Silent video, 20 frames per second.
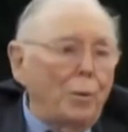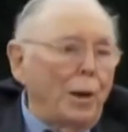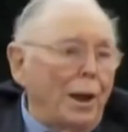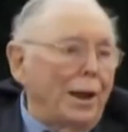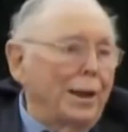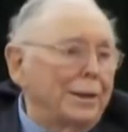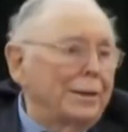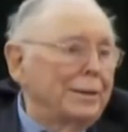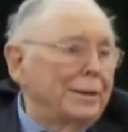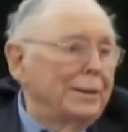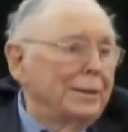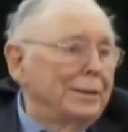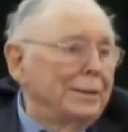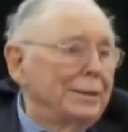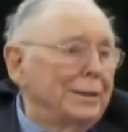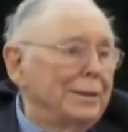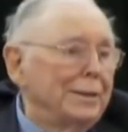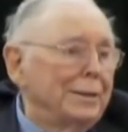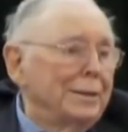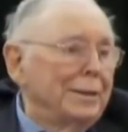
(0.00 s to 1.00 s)
were right,
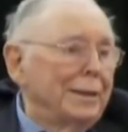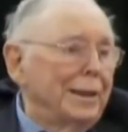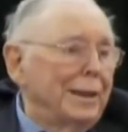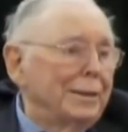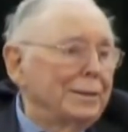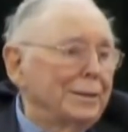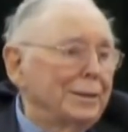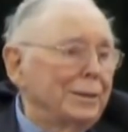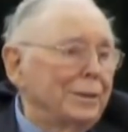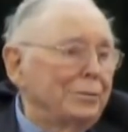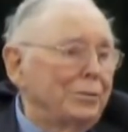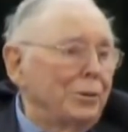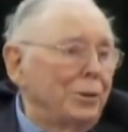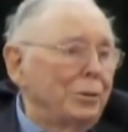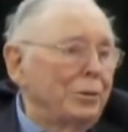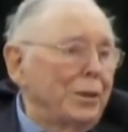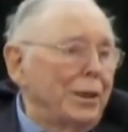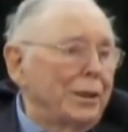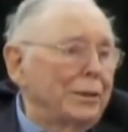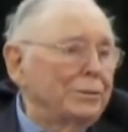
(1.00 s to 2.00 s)
and that a
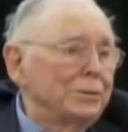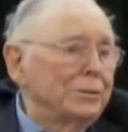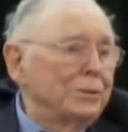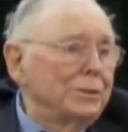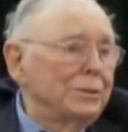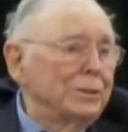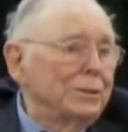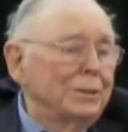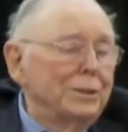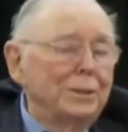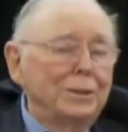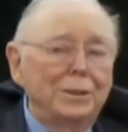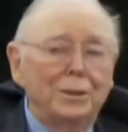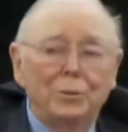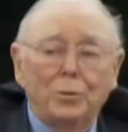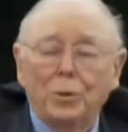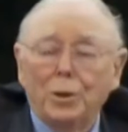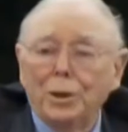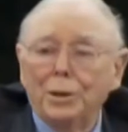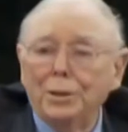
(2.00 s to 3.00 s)
few things
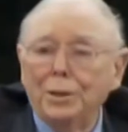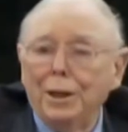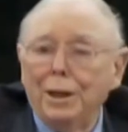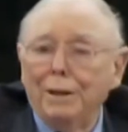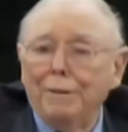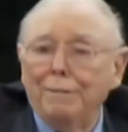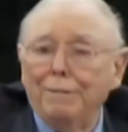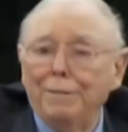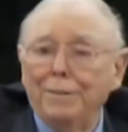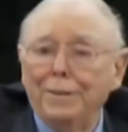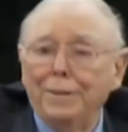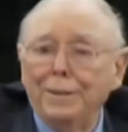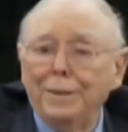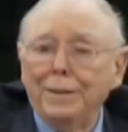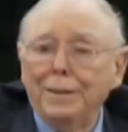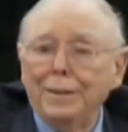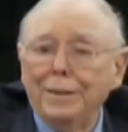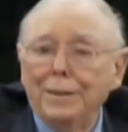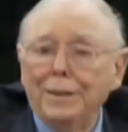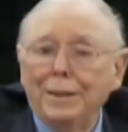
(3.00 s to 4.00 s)
were enough,
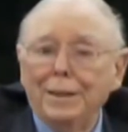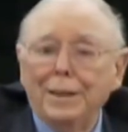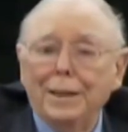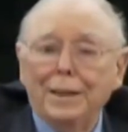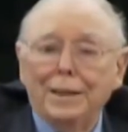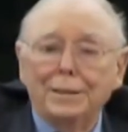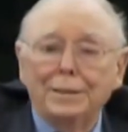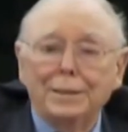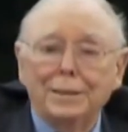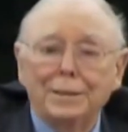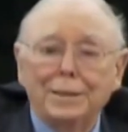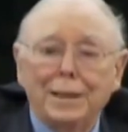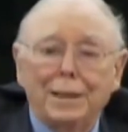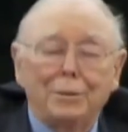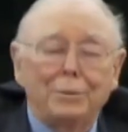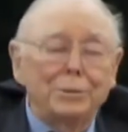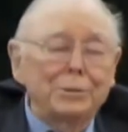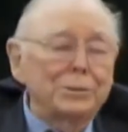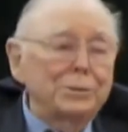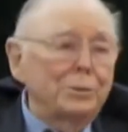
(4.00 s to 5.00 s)
and
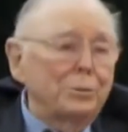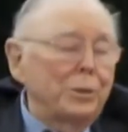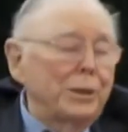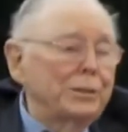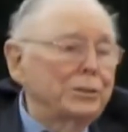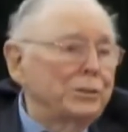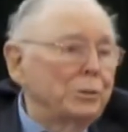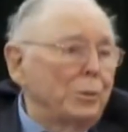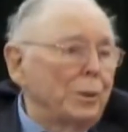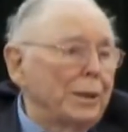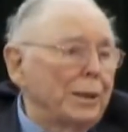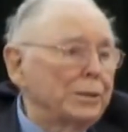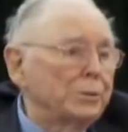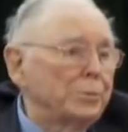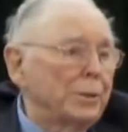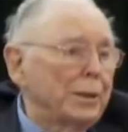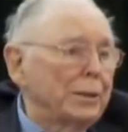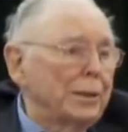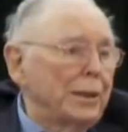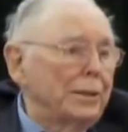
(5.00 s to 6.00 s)
that was a reasonable
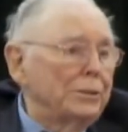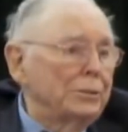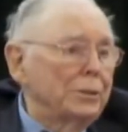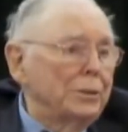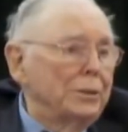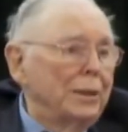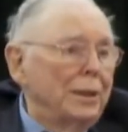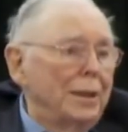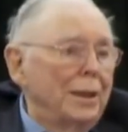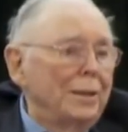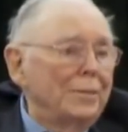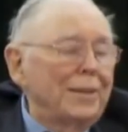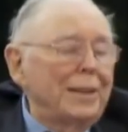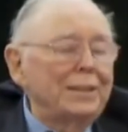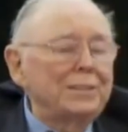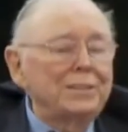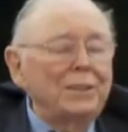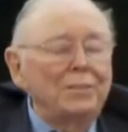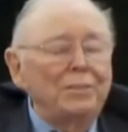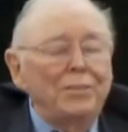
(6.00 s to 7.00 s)
expectation.
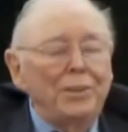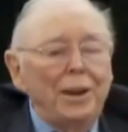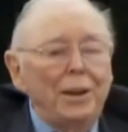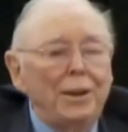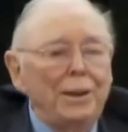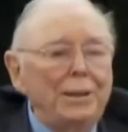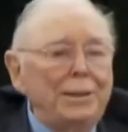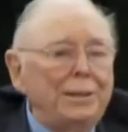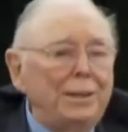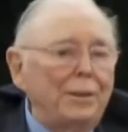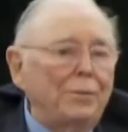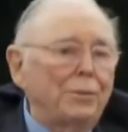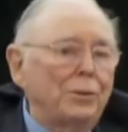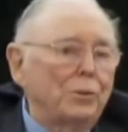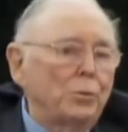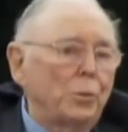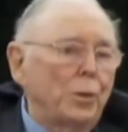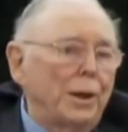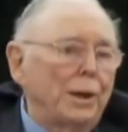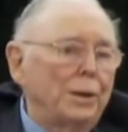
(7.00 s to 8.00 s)
That is a very
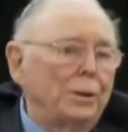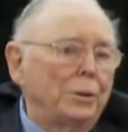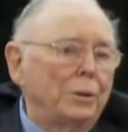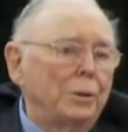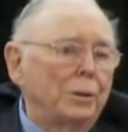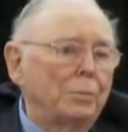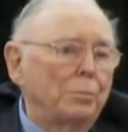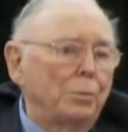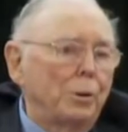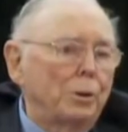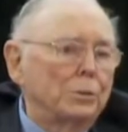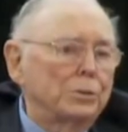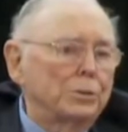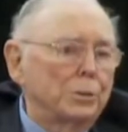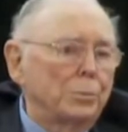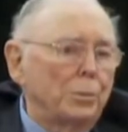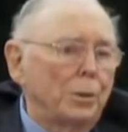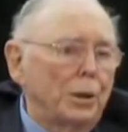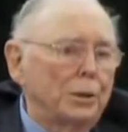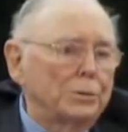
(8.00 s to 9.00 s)
different way to
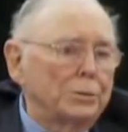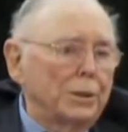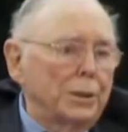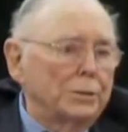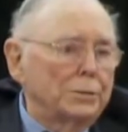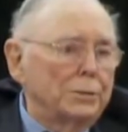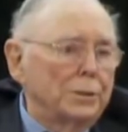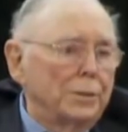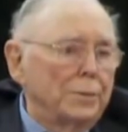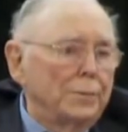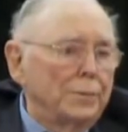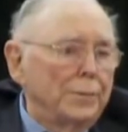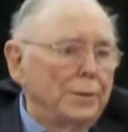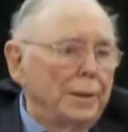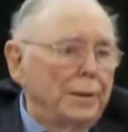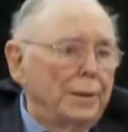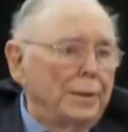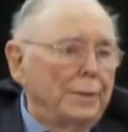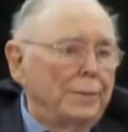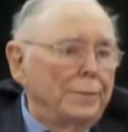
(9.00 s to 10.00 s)
approach the process.
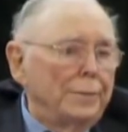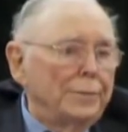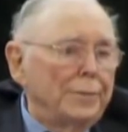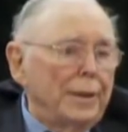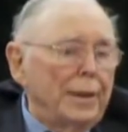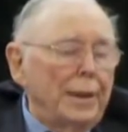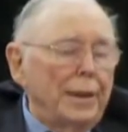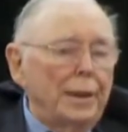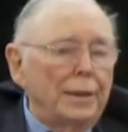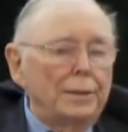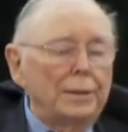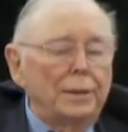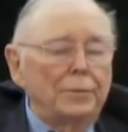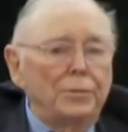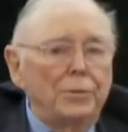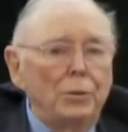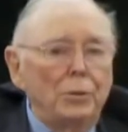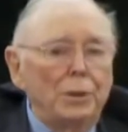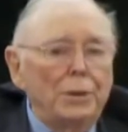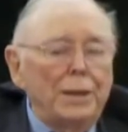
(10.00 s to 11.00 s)
And
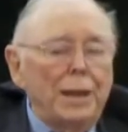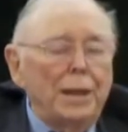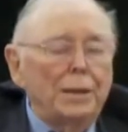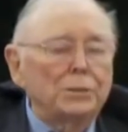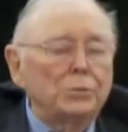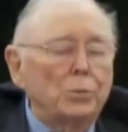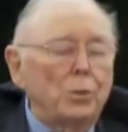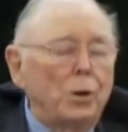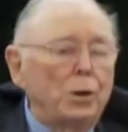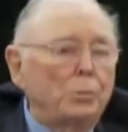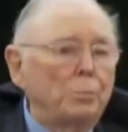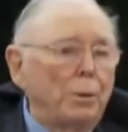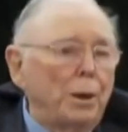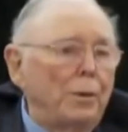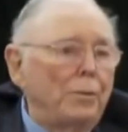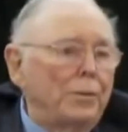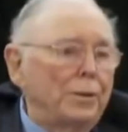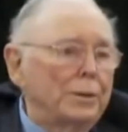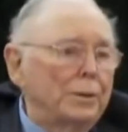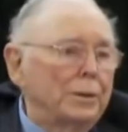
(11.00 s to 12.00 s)
if you had asked Warren
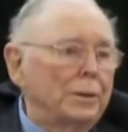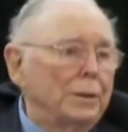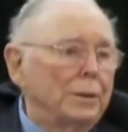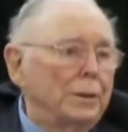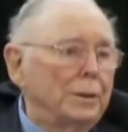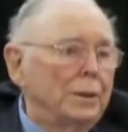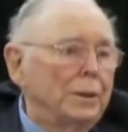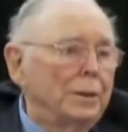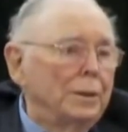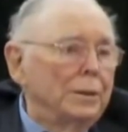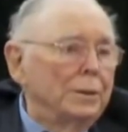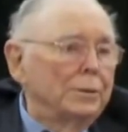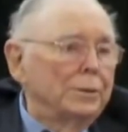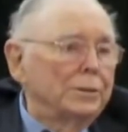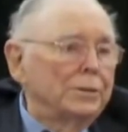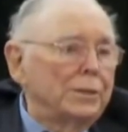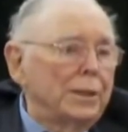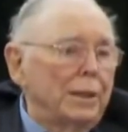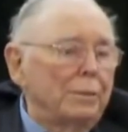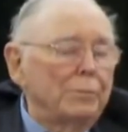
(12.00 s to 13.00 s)
Buffett
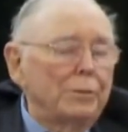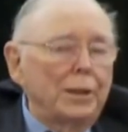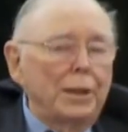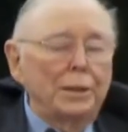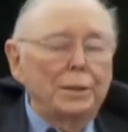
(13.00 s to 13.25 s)
the same